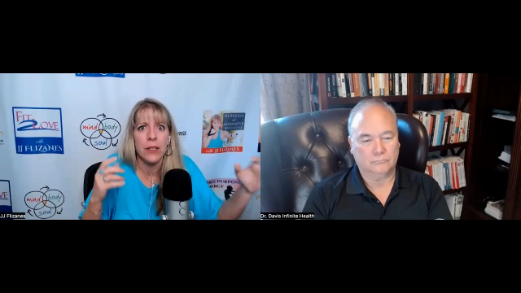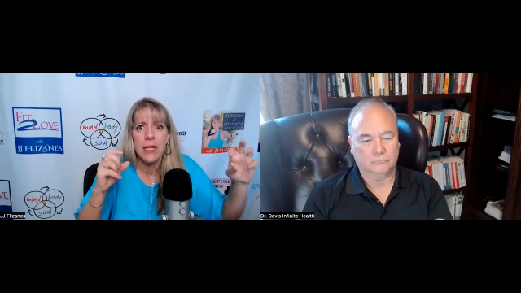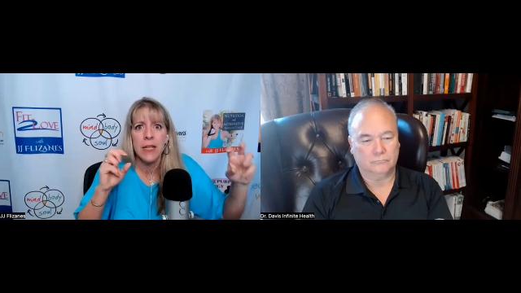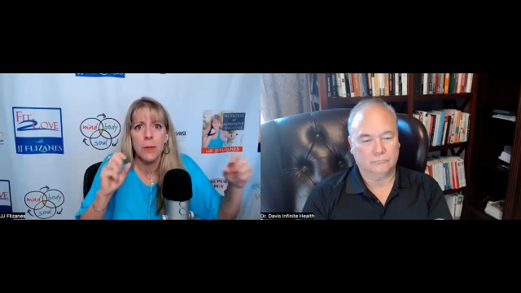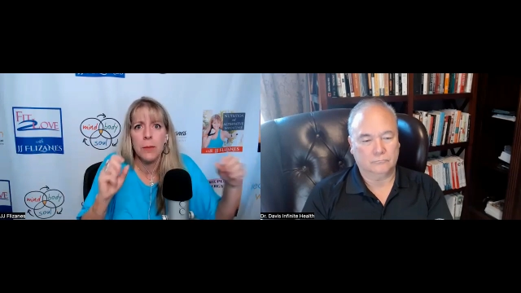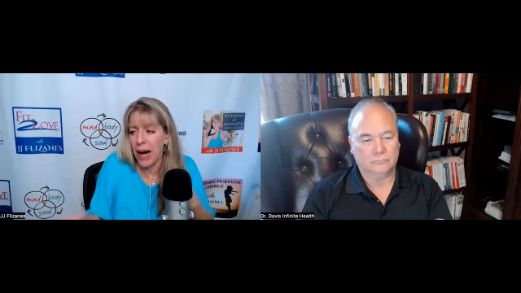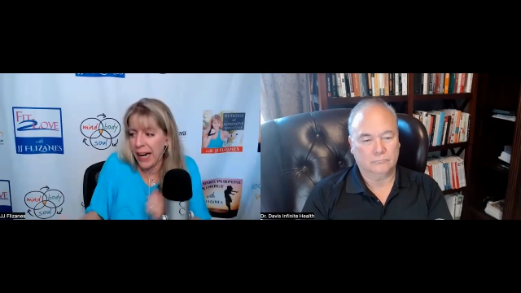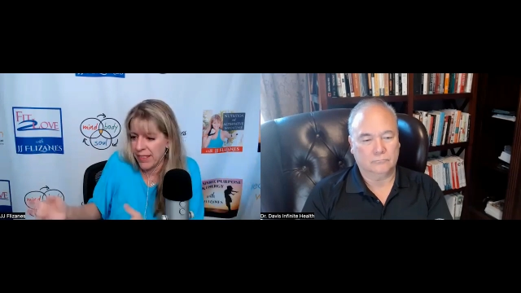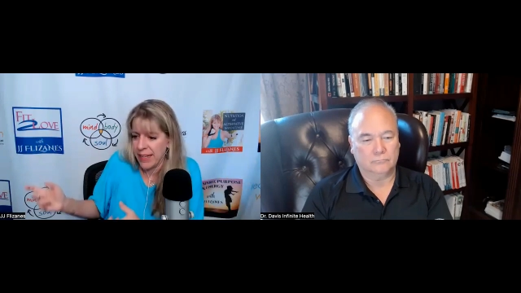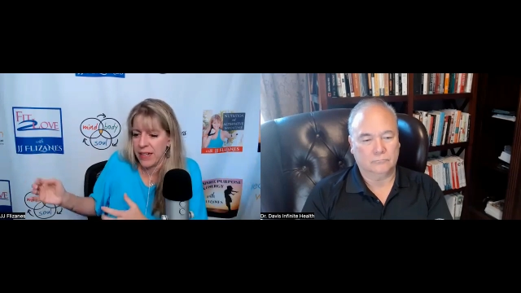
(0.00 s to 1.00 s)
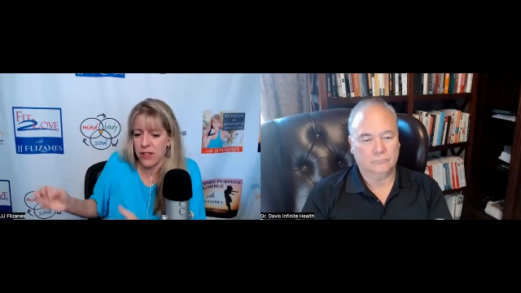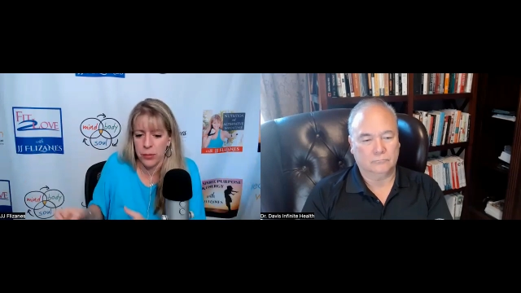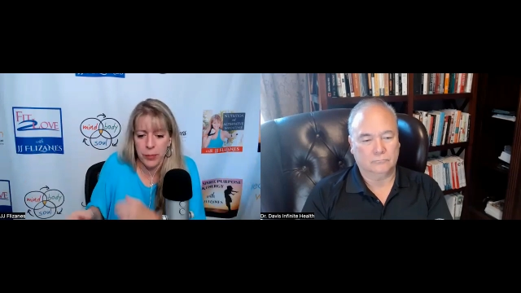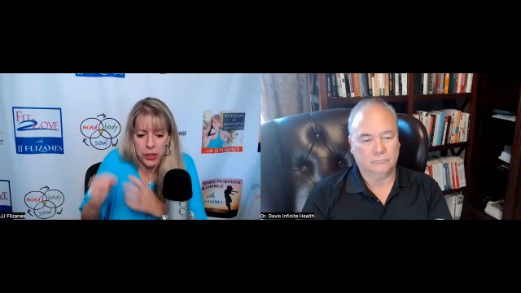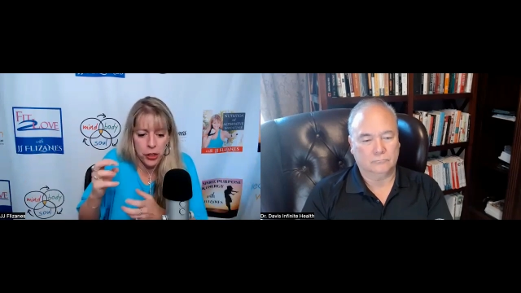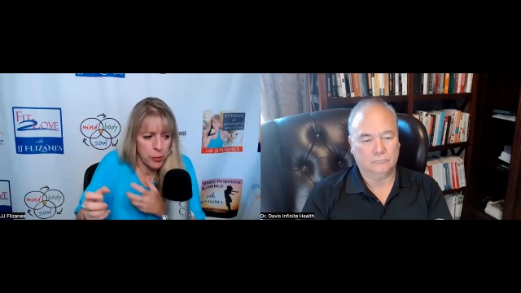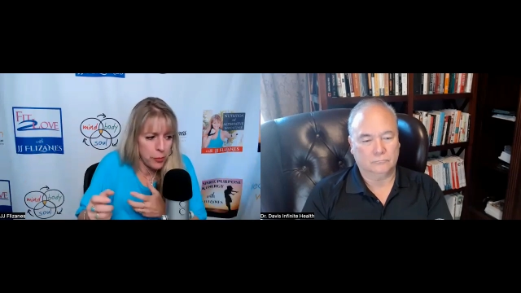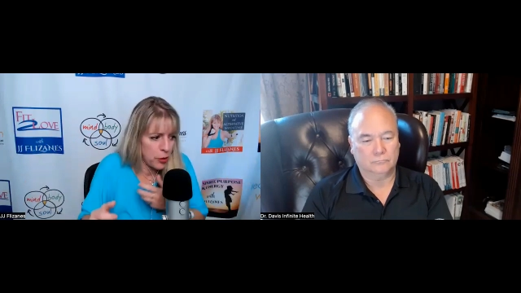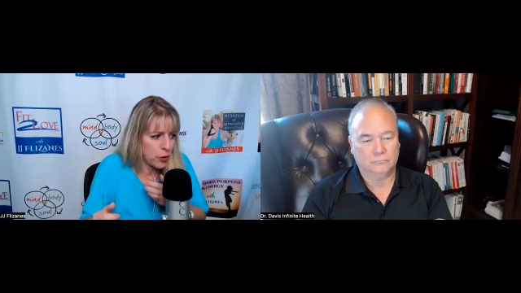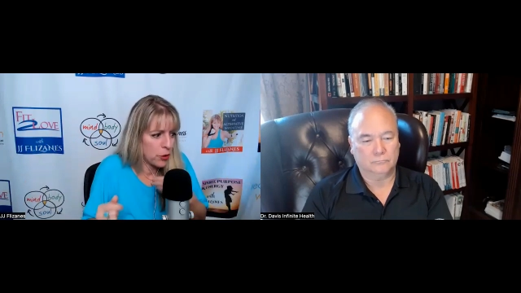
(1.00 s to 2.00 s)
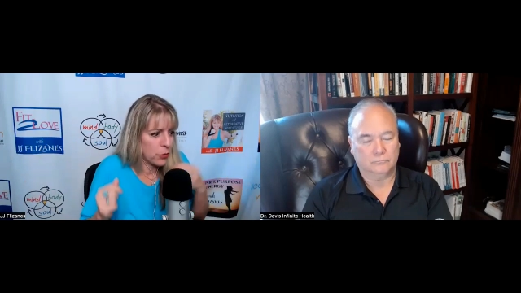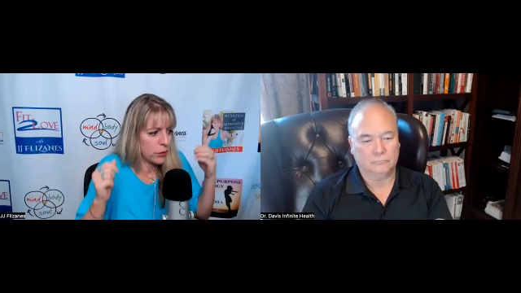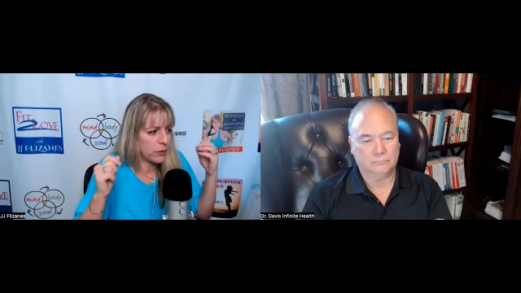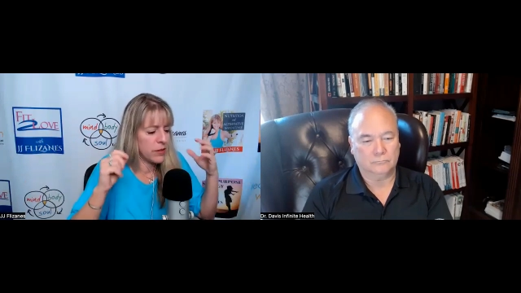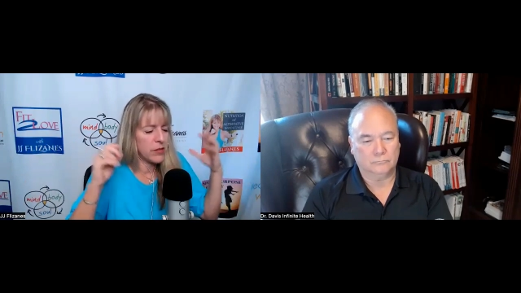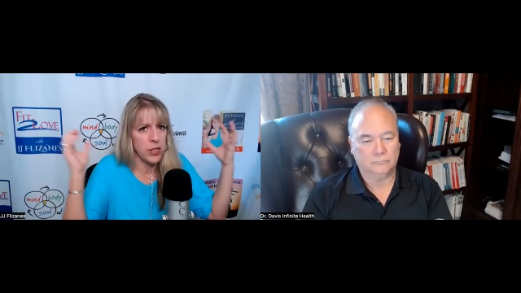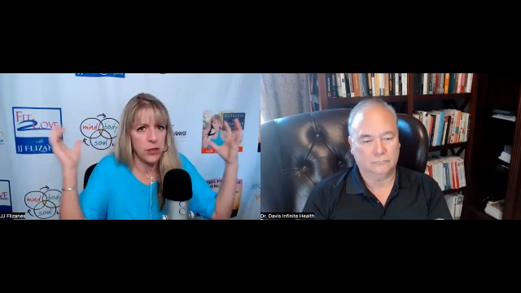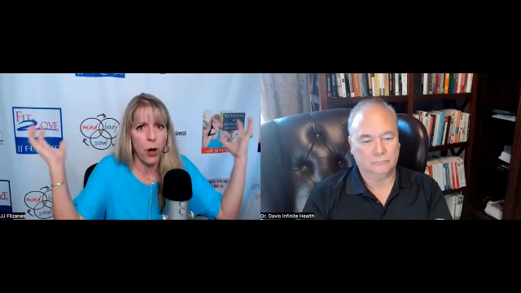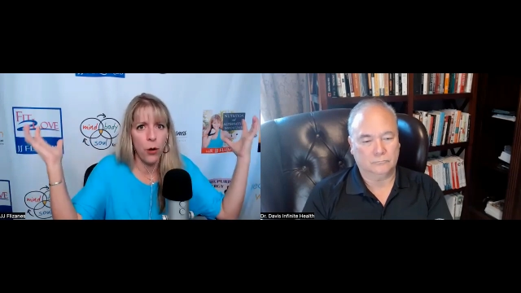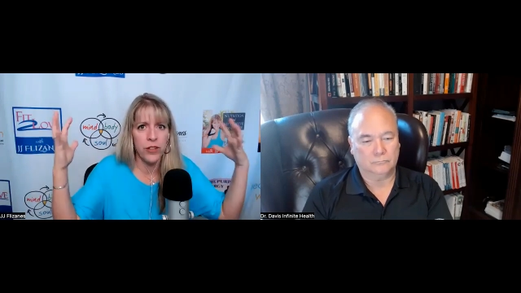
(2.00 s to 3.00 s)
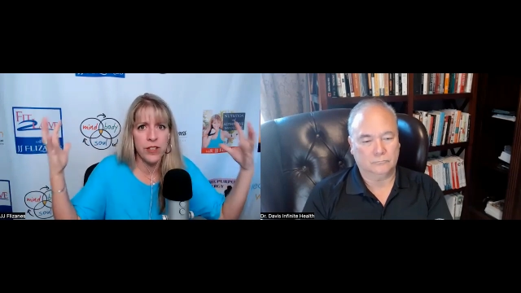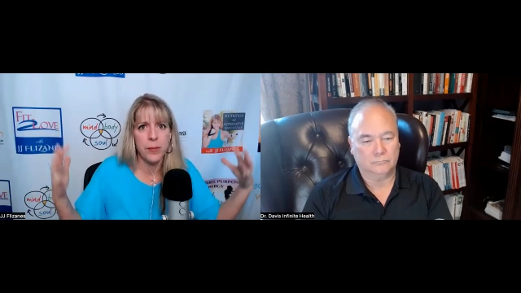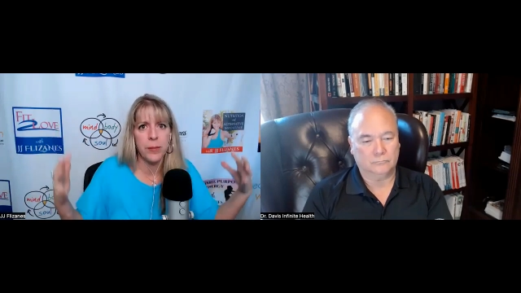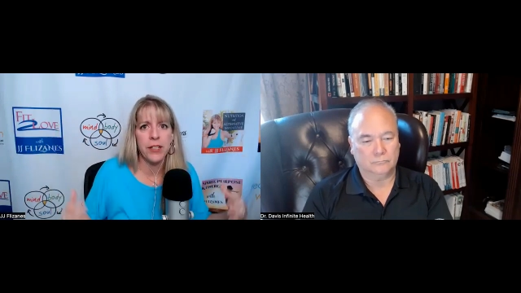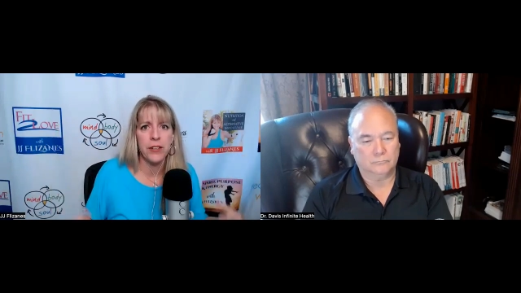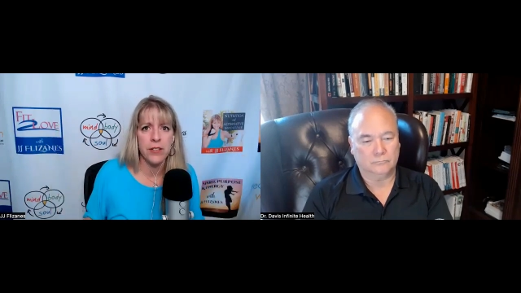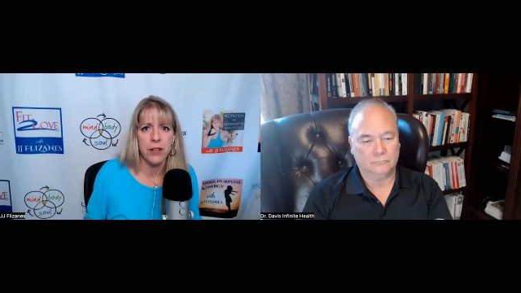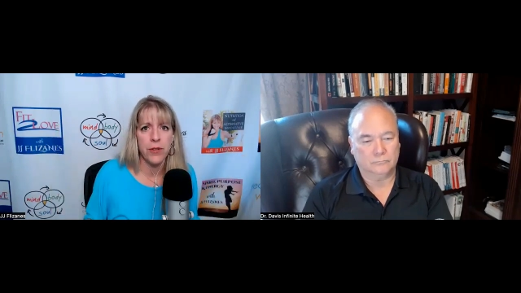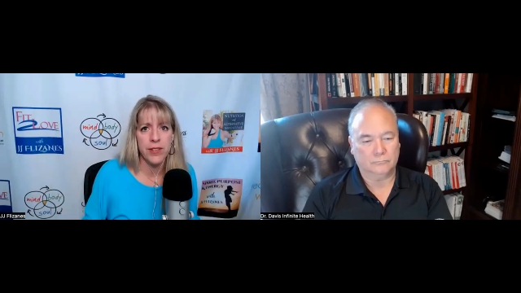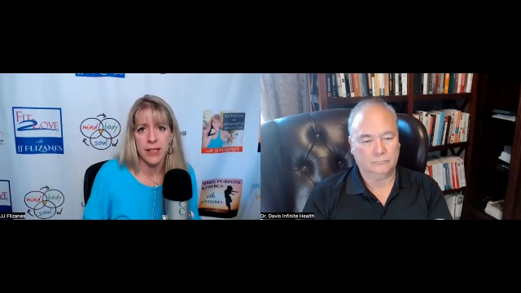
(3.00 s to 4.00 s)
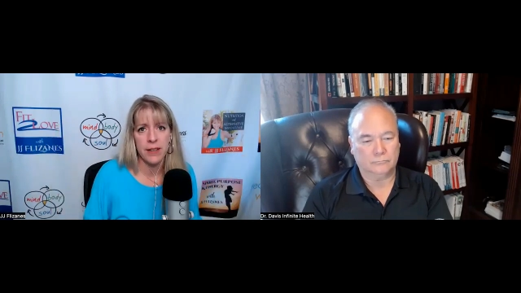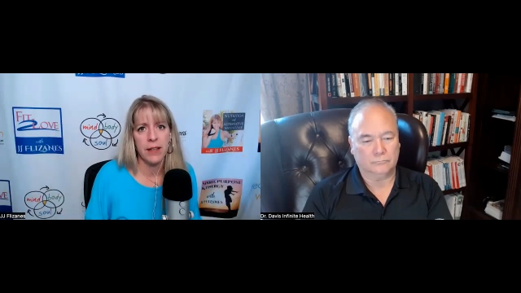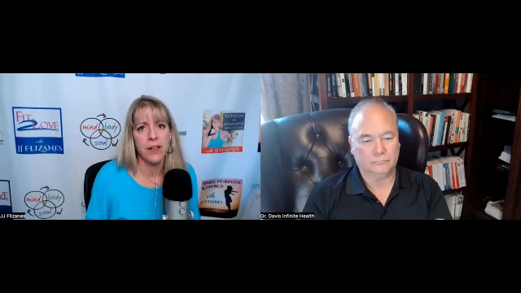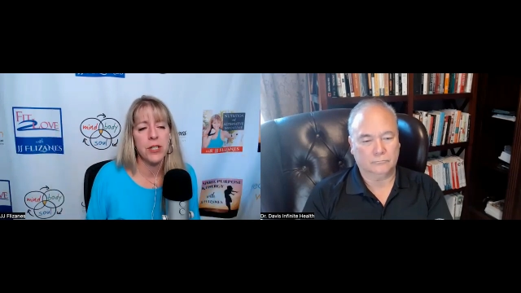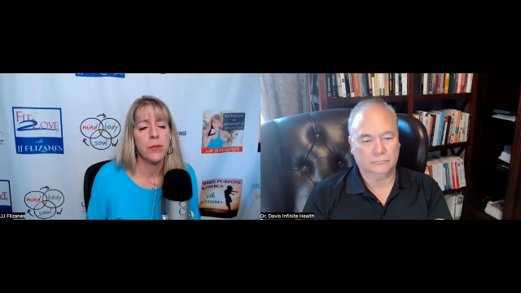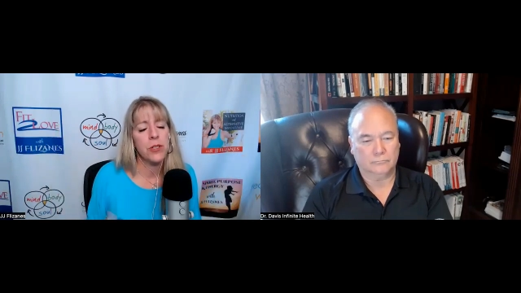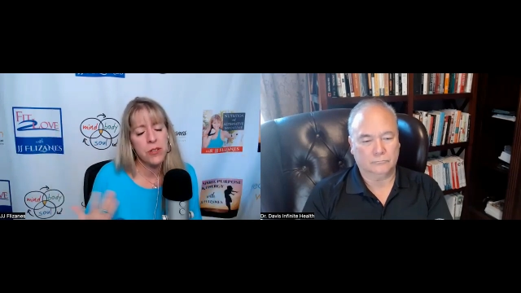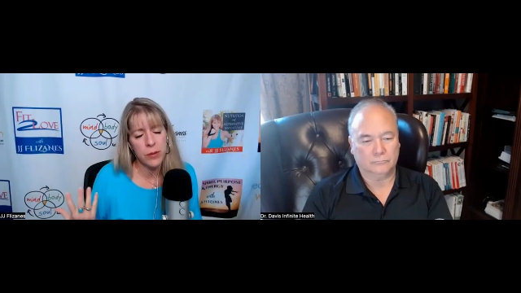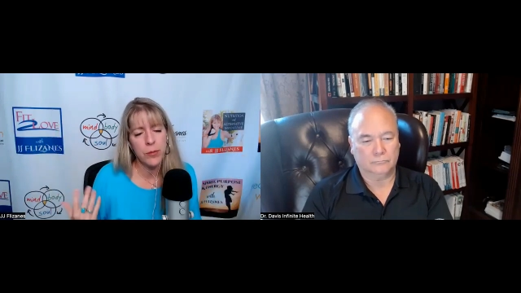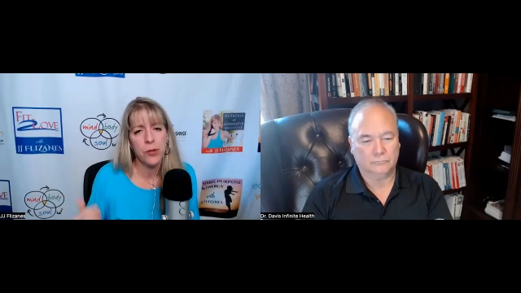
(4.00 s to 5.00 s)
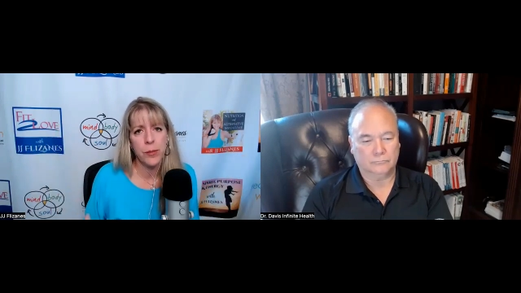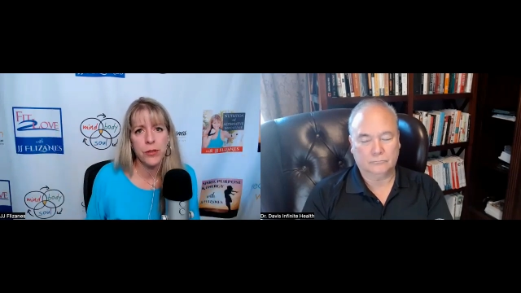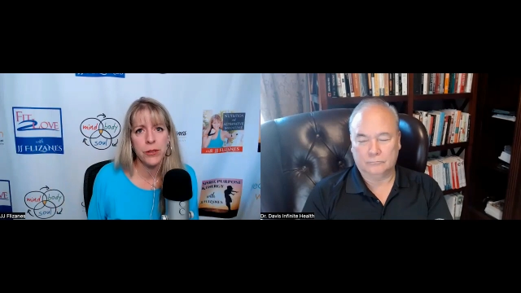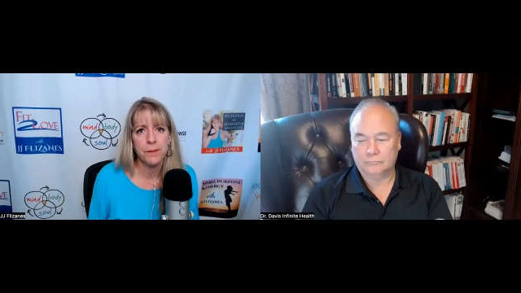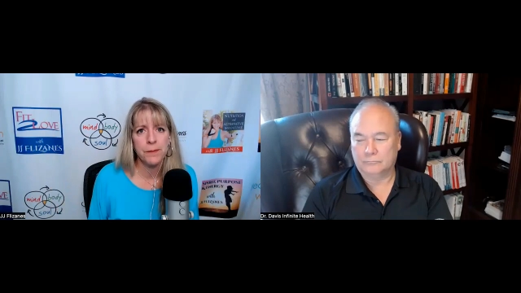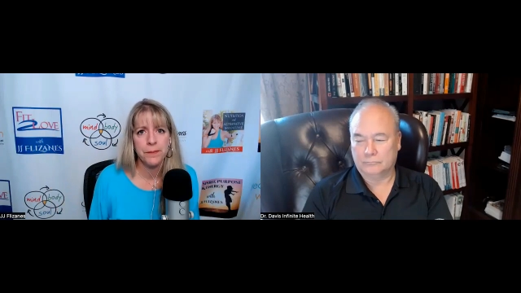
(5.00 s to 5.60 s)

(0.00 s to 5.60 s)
Speaker 1: or buy things or be on your computer or, you know, overstimulate yourself with technology, which is what most people do.